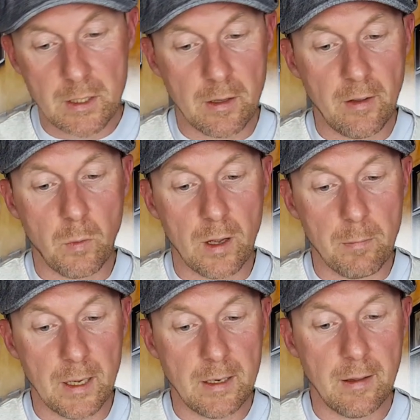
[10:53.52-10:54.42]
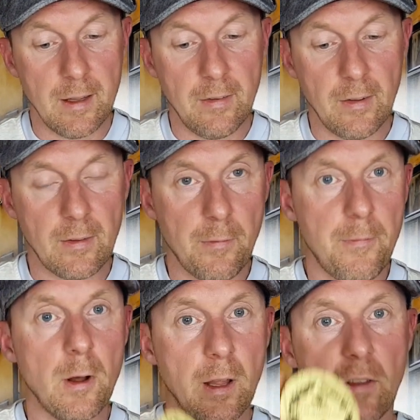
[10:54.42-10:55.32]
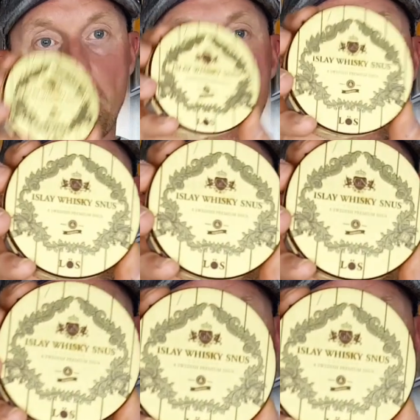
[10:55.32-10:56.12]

to this one, but this is the full experience